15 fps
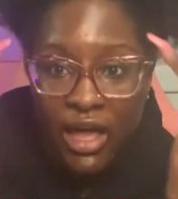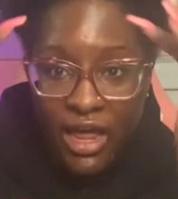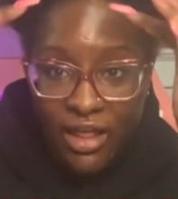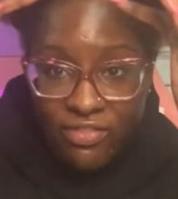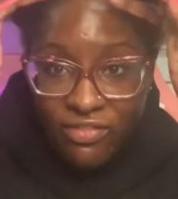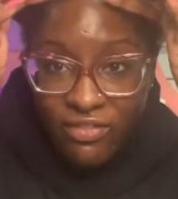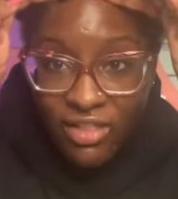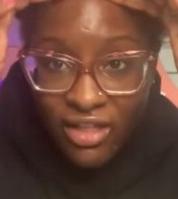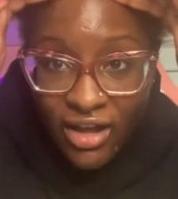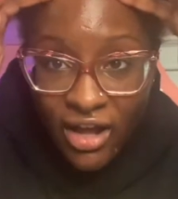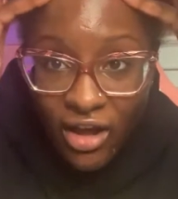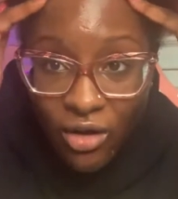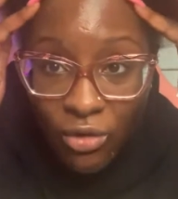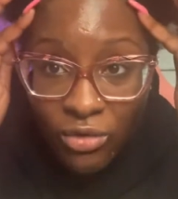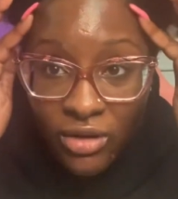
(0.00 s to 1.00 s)
I feel like
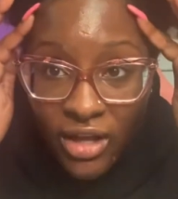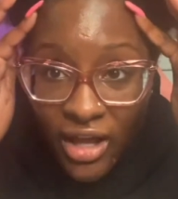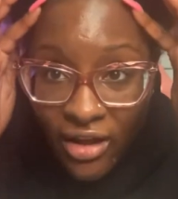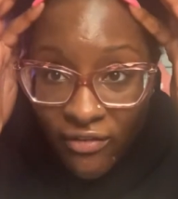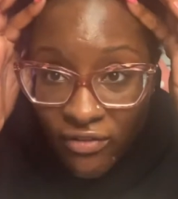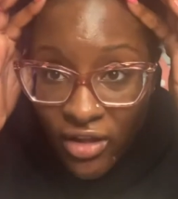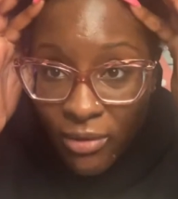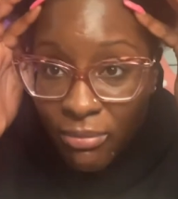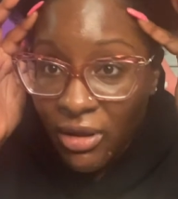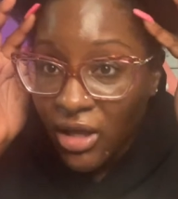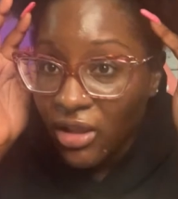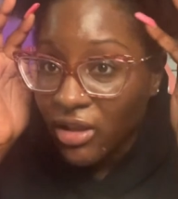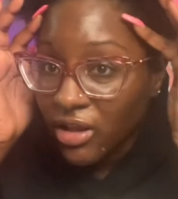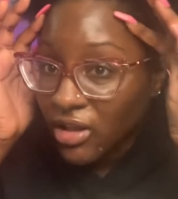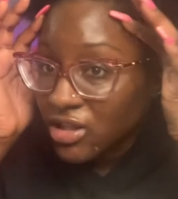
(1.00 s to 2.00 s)
I only have like
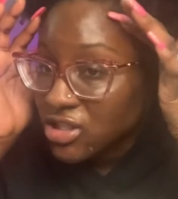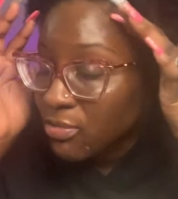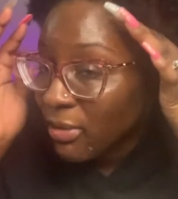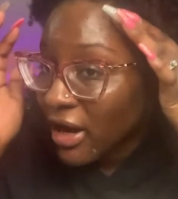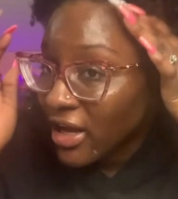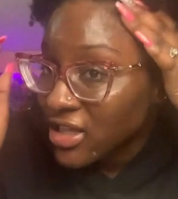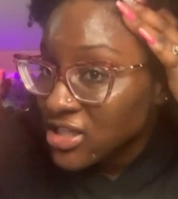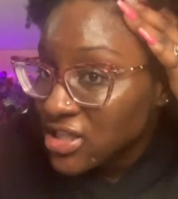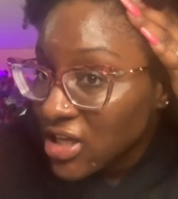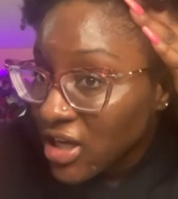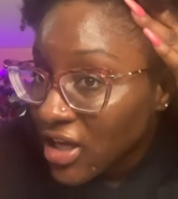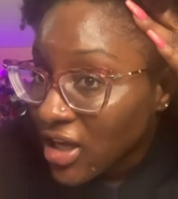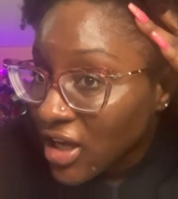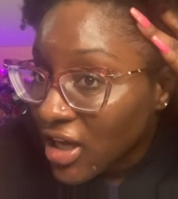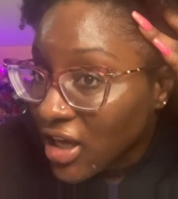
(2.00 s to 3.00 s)
peeling spots
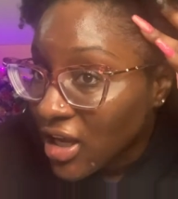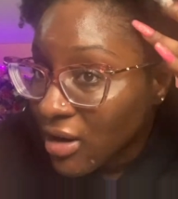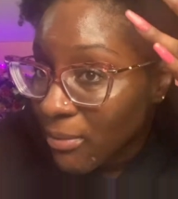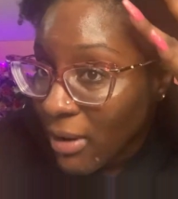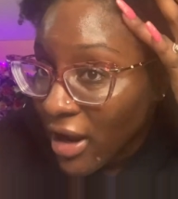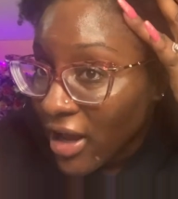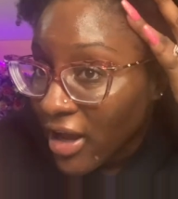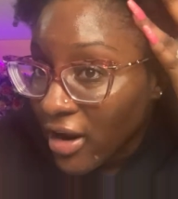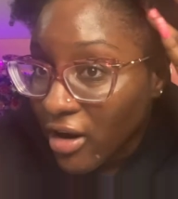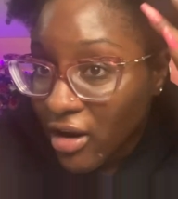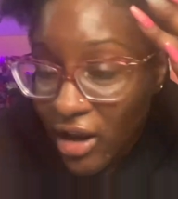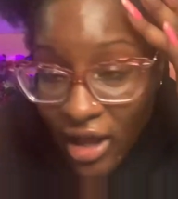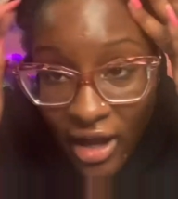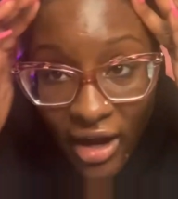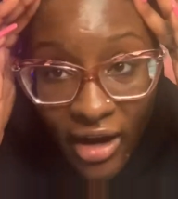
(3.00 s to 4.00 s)
in my
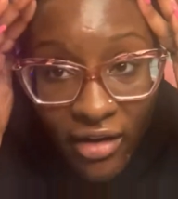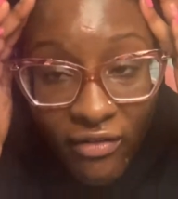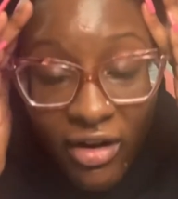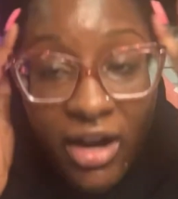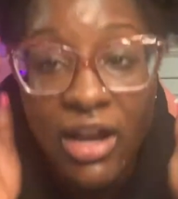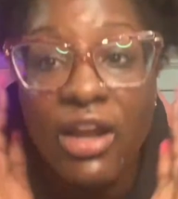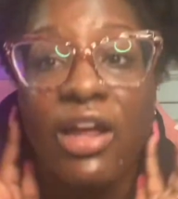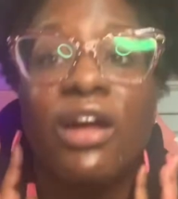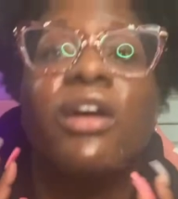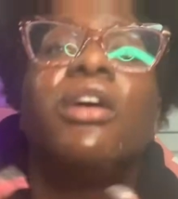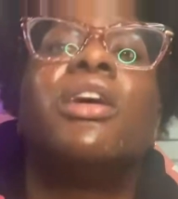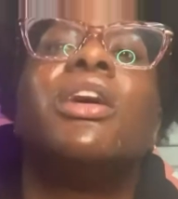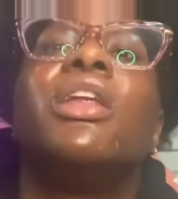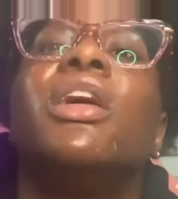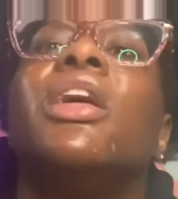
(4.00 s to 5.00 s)
hairline right here,
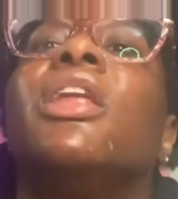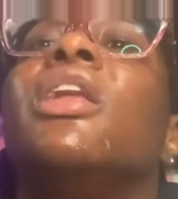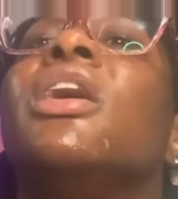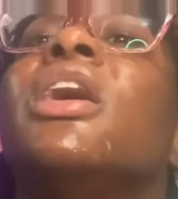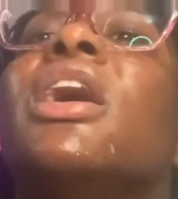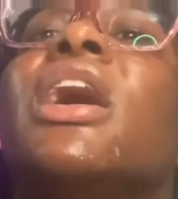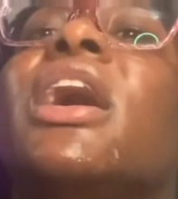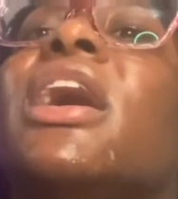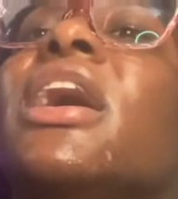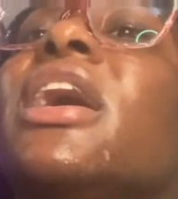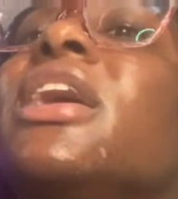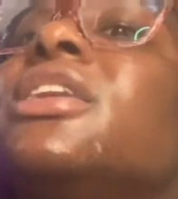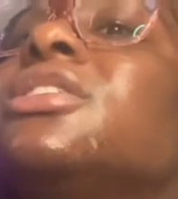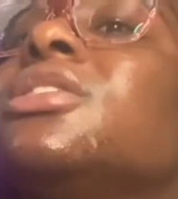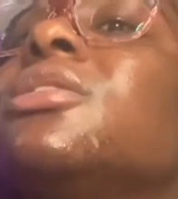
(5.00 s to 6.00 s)
and then I
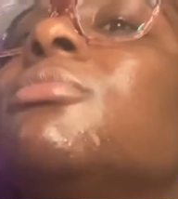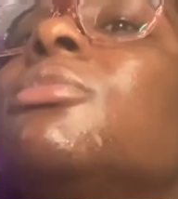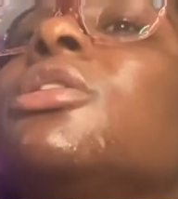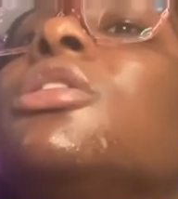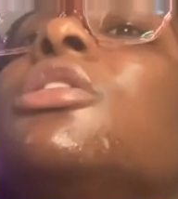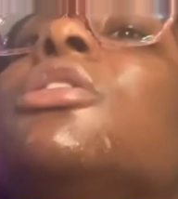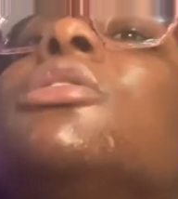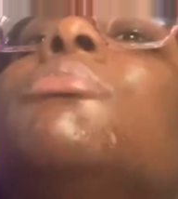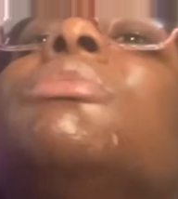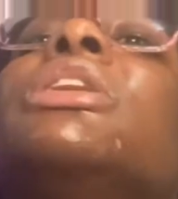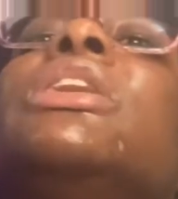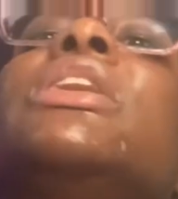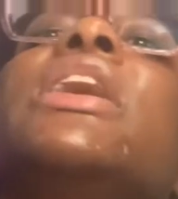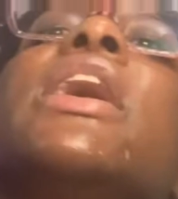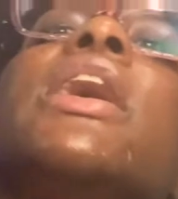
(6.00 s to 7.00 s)
had some along my
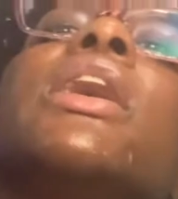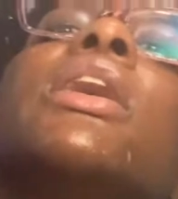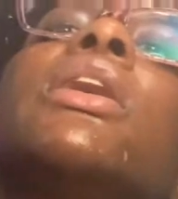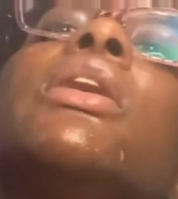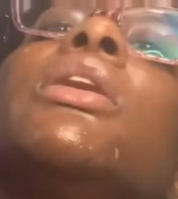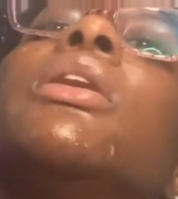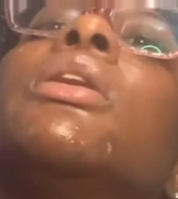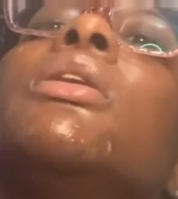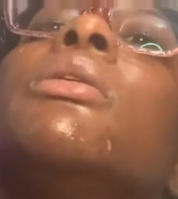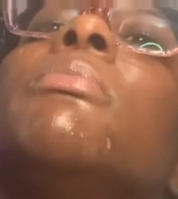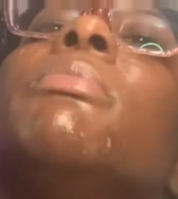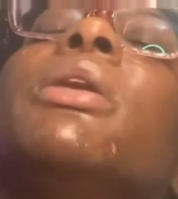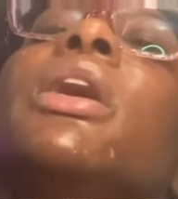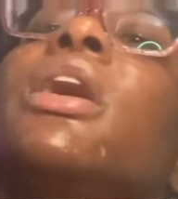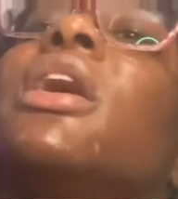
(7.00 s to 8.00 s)
neck,
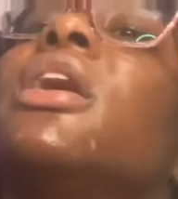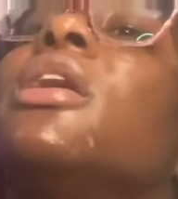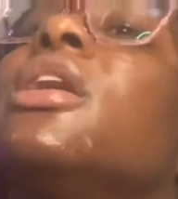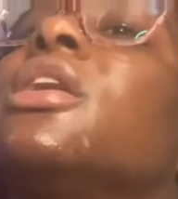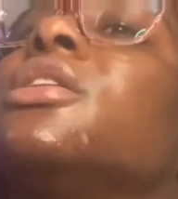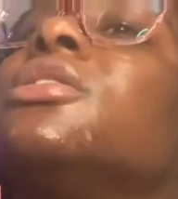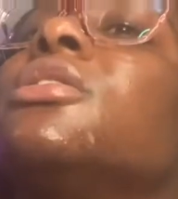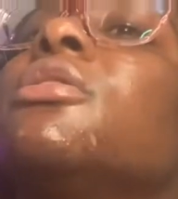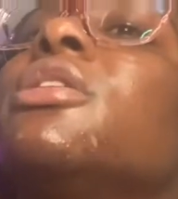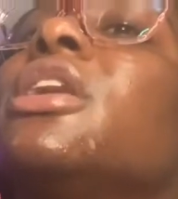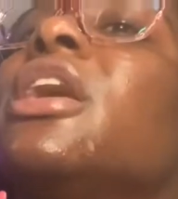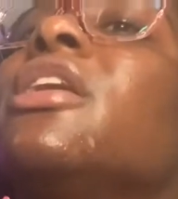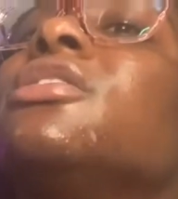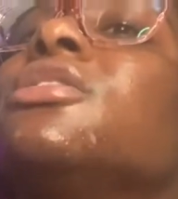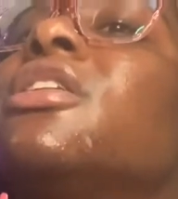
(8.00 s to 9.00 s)
but
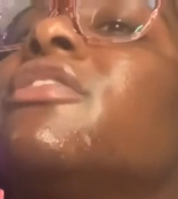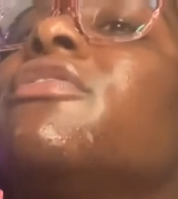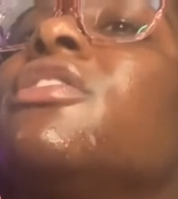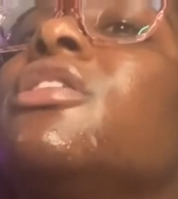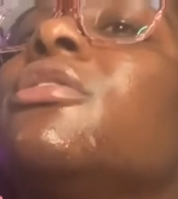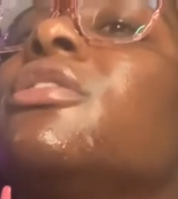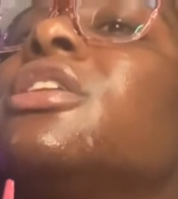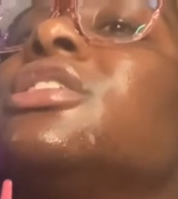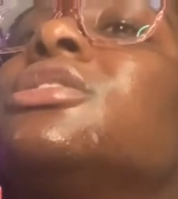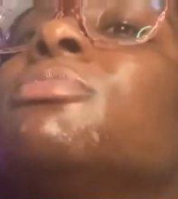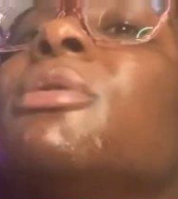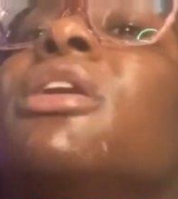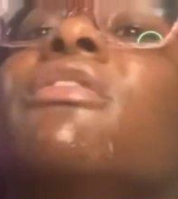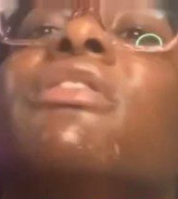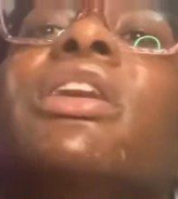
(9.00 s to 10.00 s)
I feel this
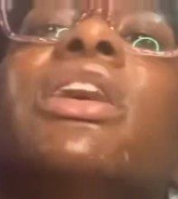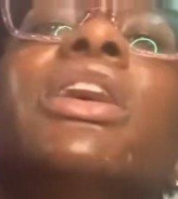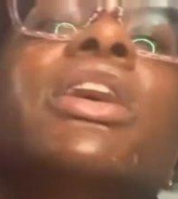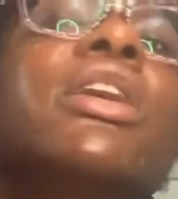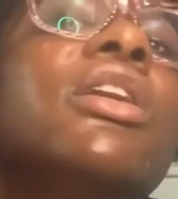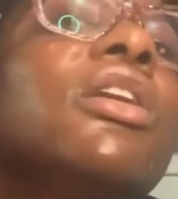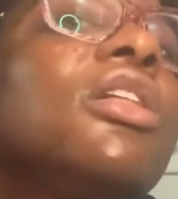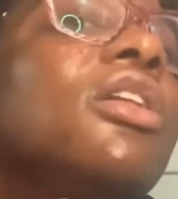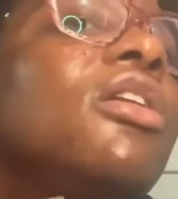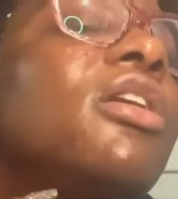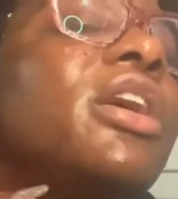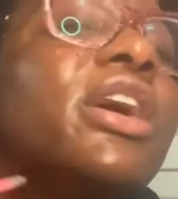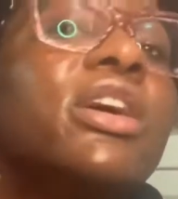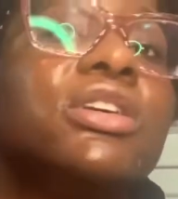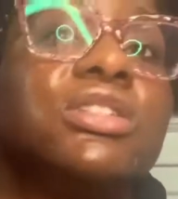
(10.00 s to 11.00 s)
spot right here
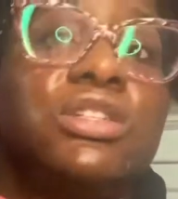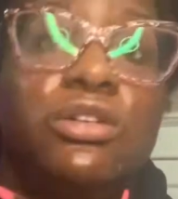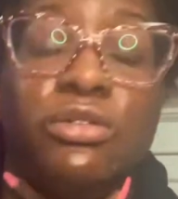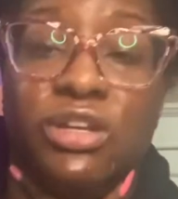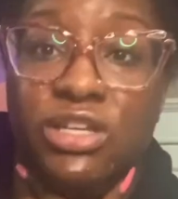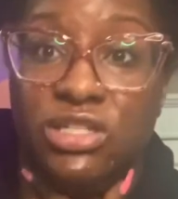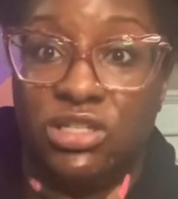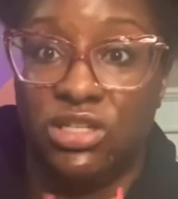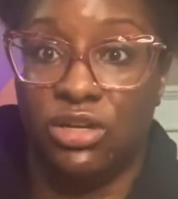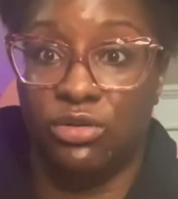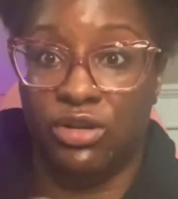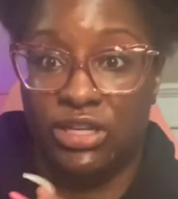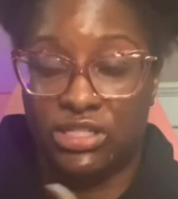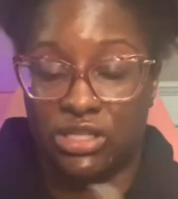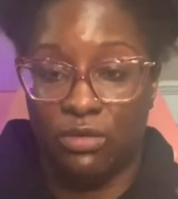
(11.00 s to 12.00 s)
along here still needs
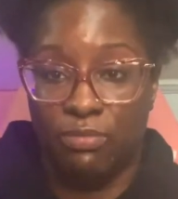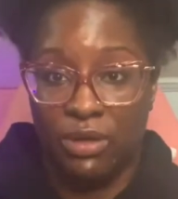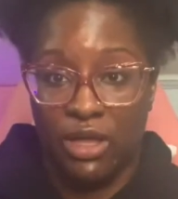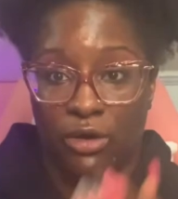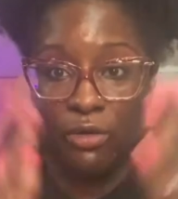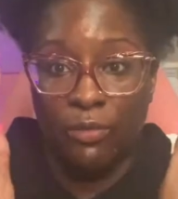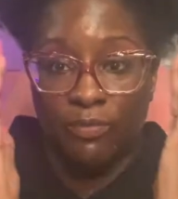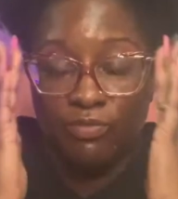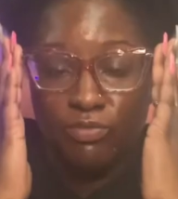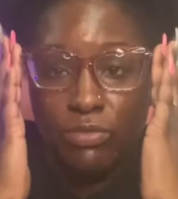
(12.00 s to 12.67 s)
to peel.